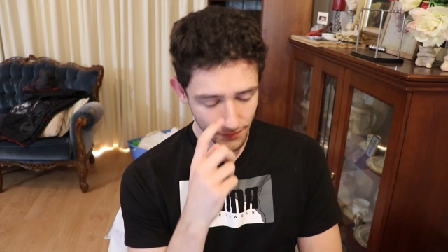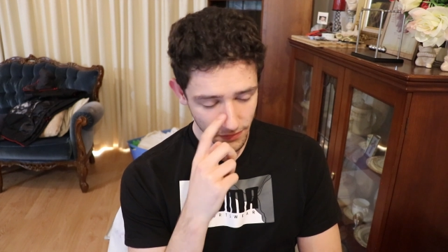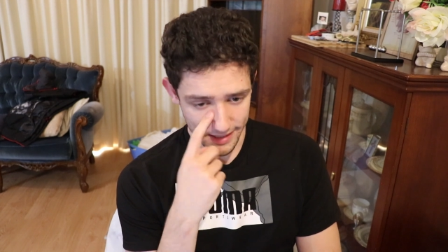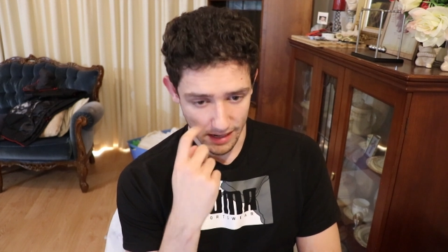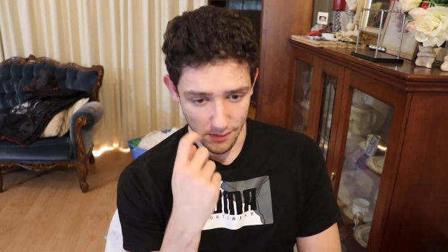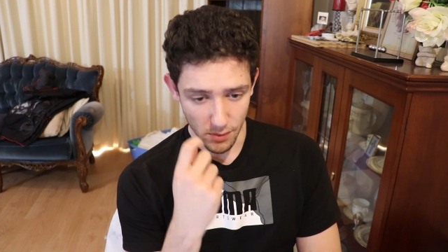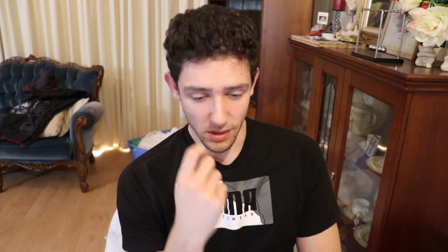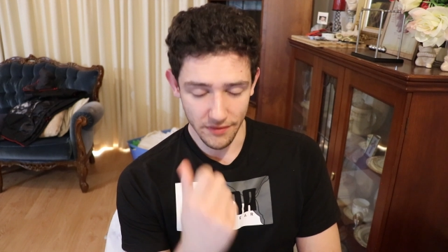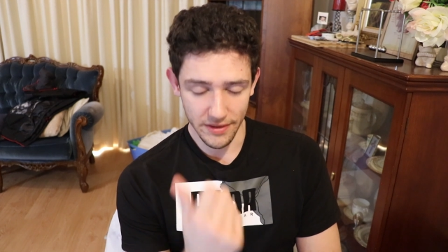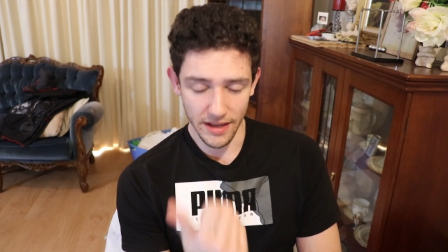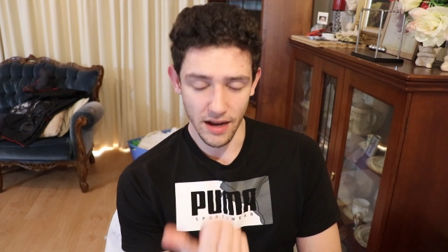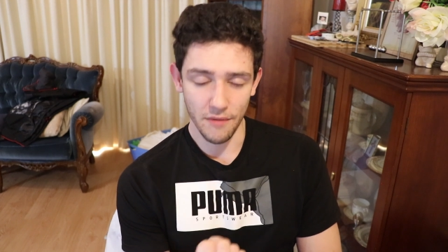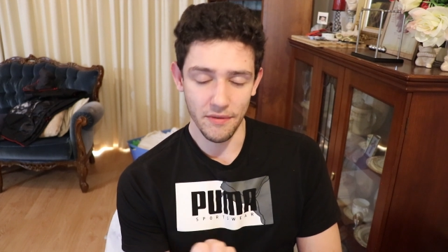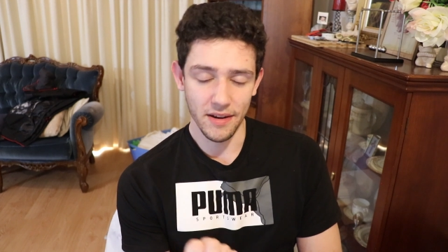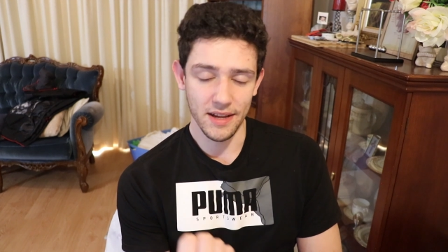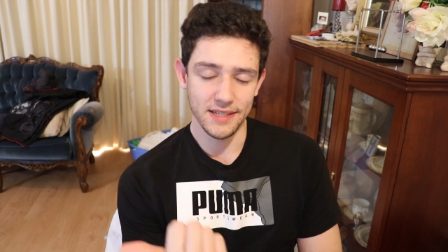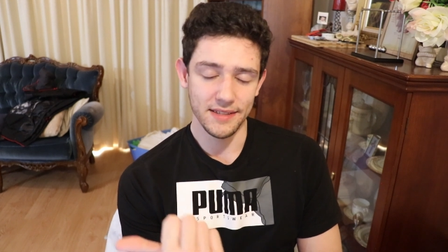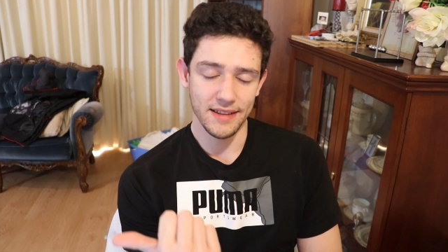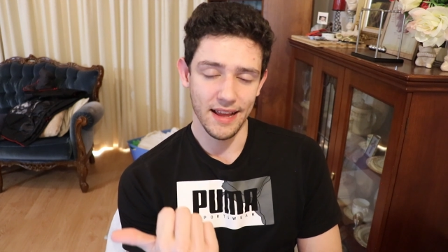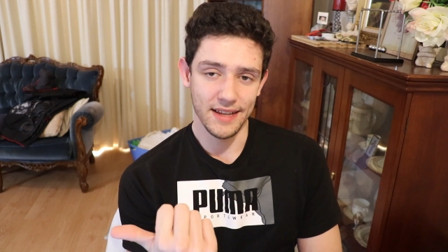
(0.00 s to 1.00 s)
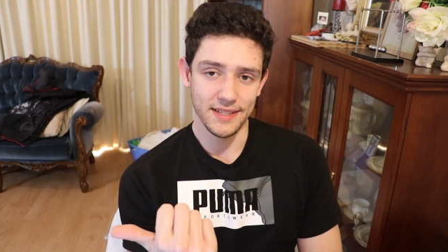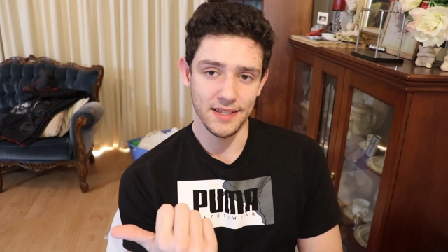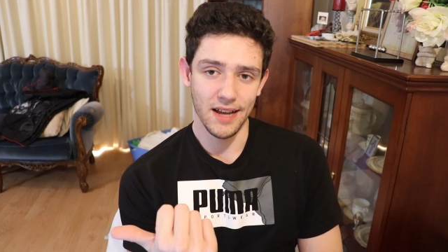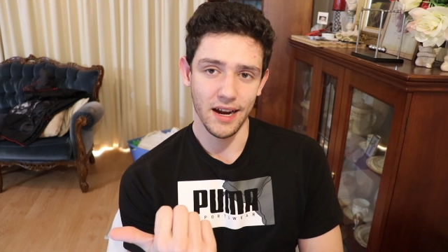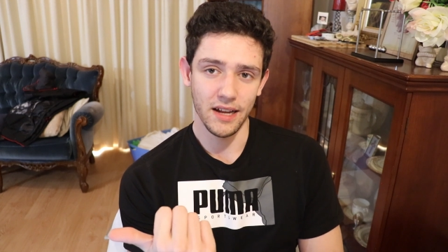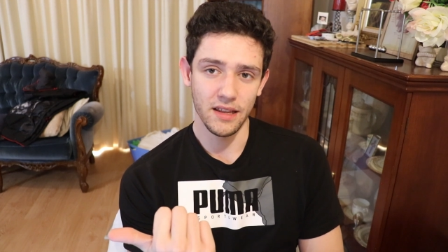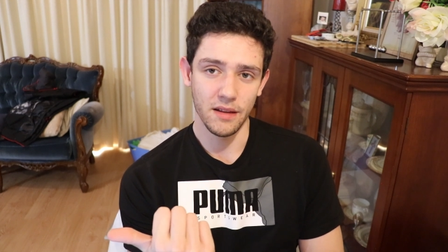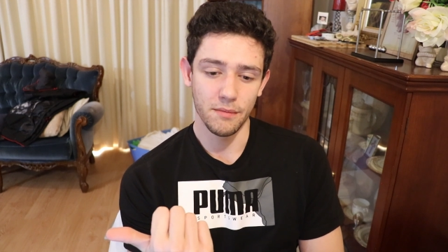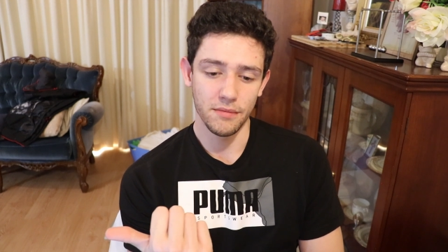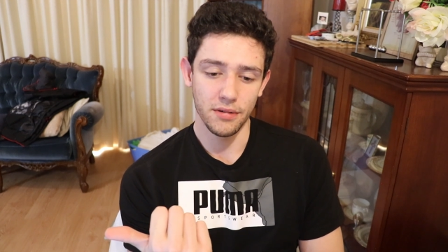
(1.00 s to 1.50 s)
It's like one of the obvious things I
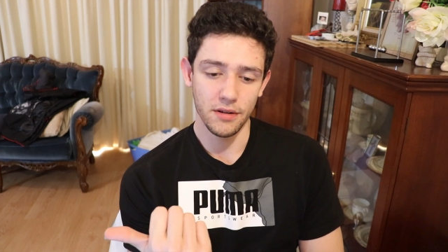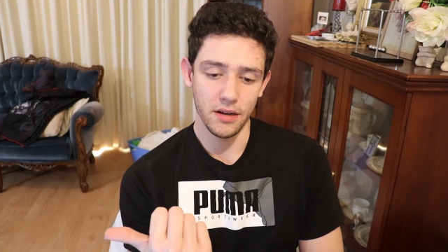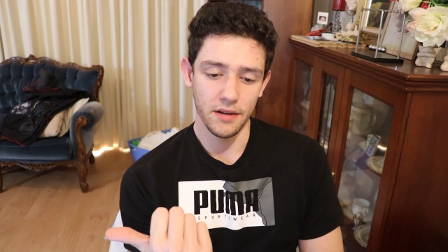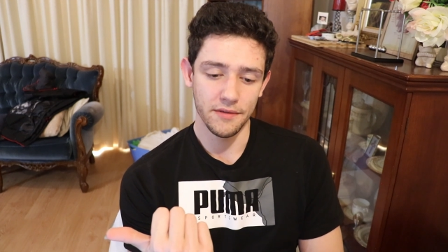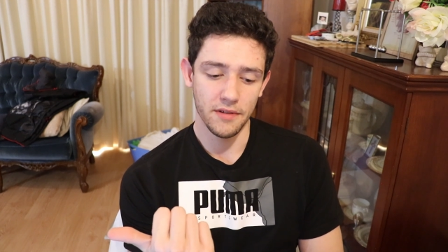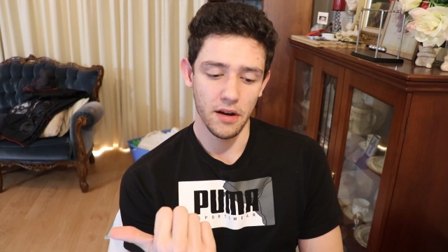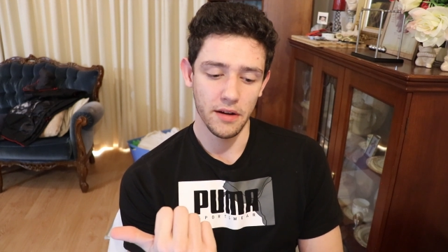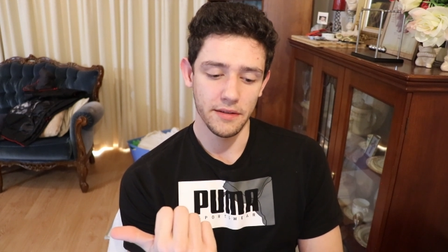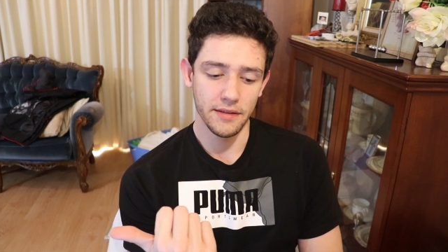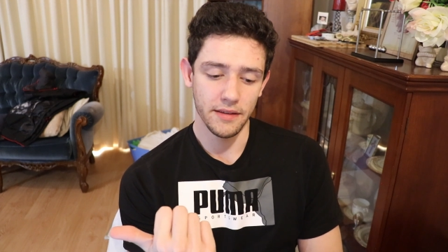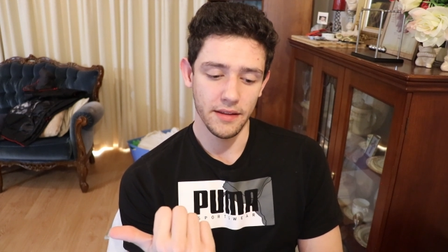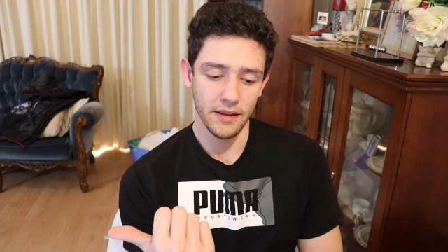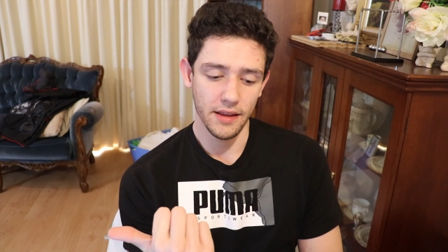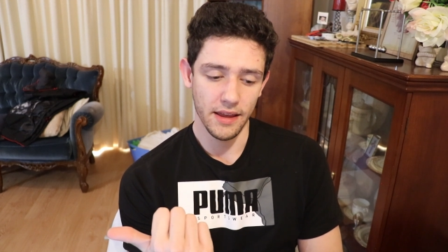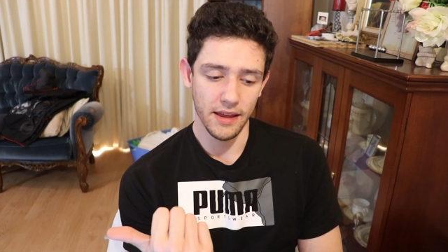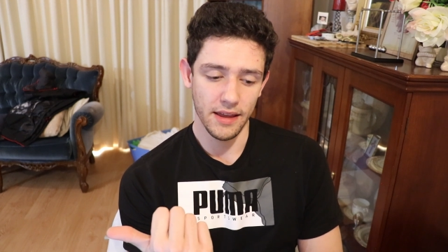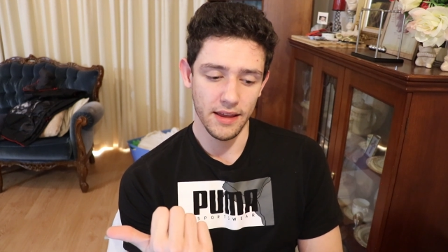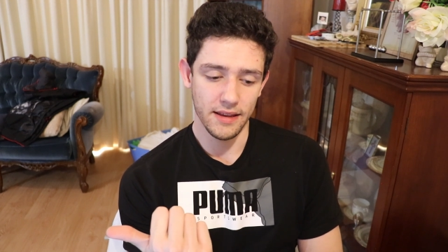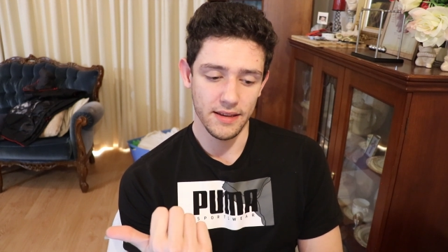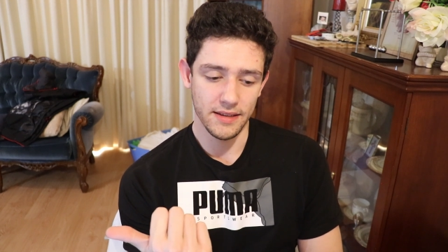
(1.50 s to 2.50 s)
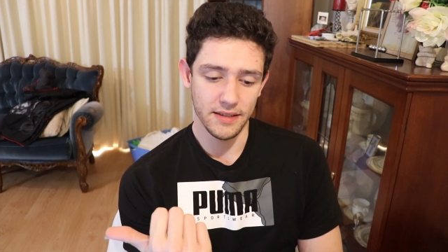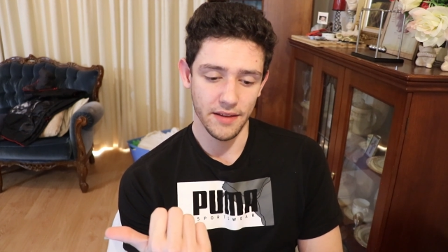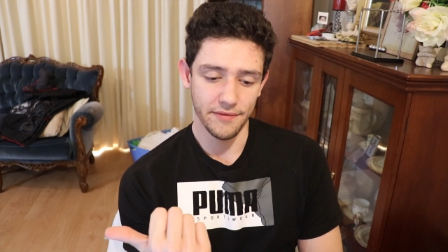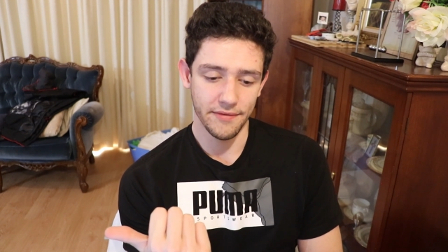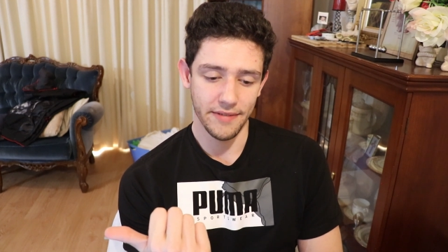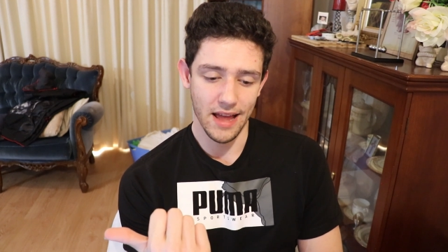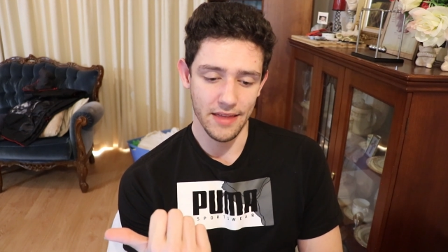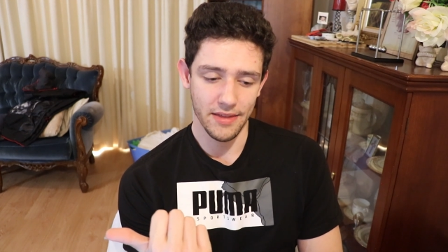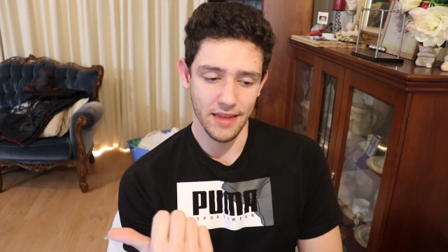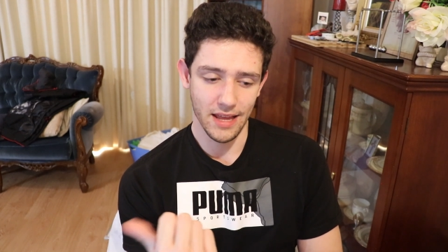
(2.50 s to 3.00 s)
can improve on is the
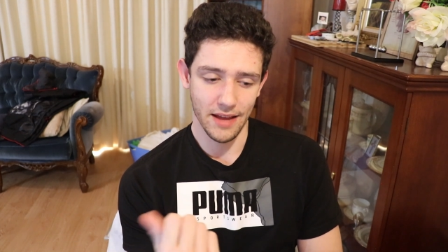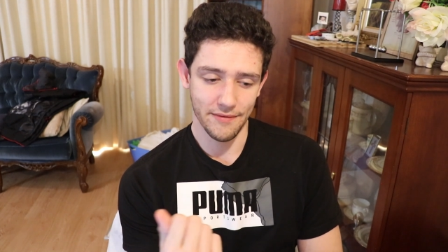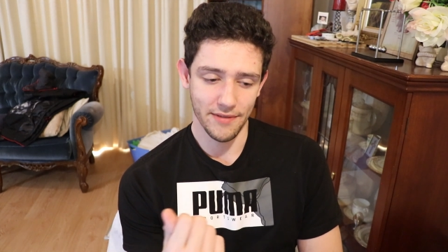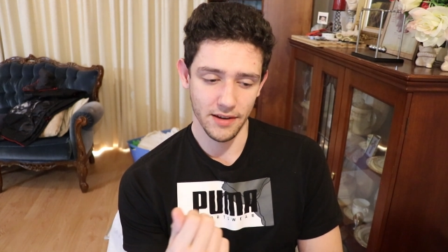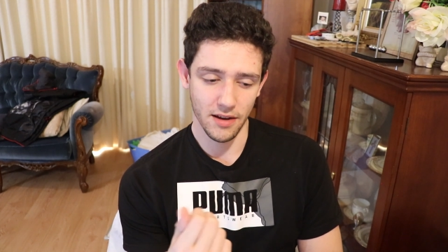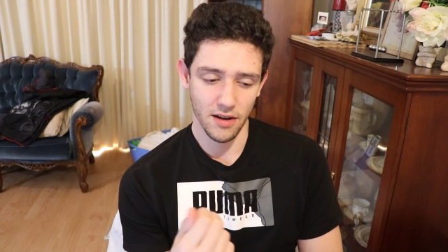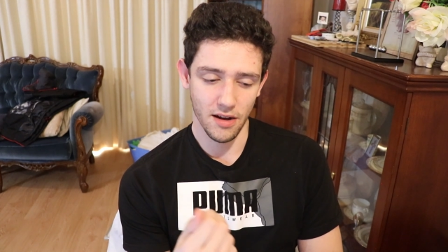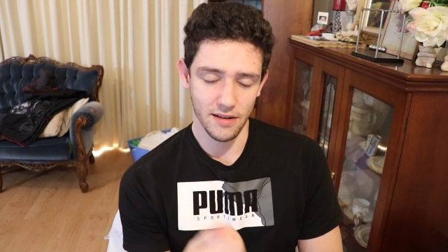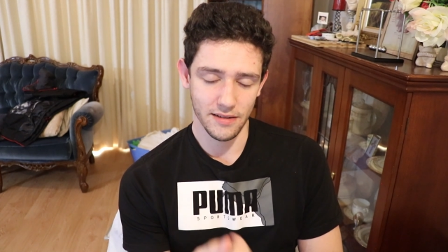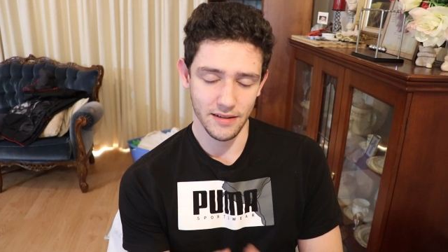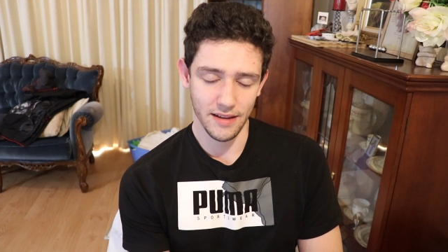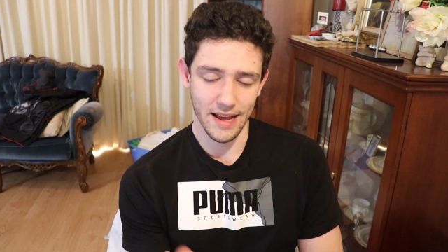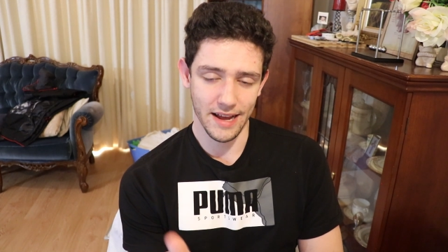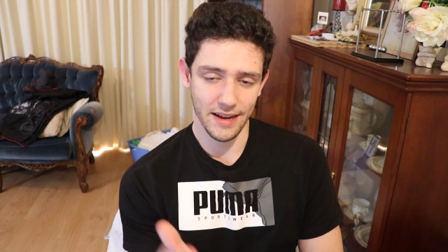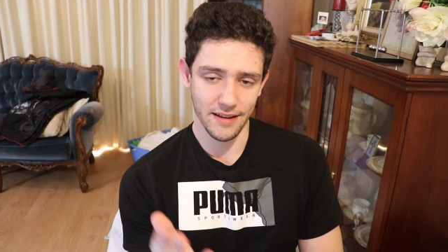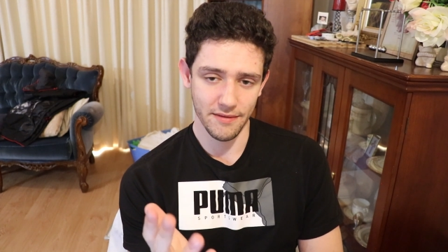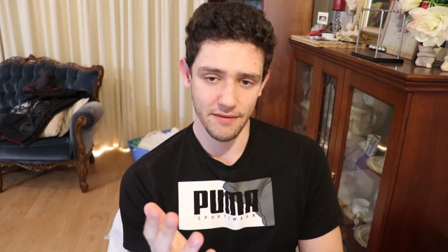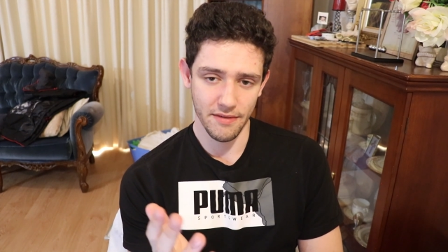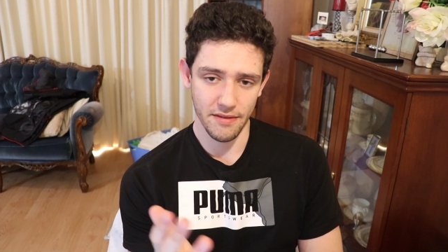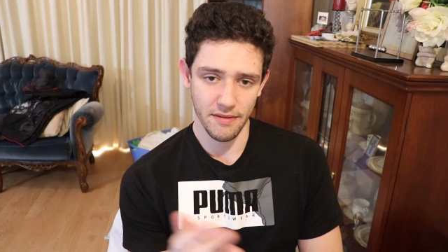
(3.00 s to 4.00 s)
fact that I forgot like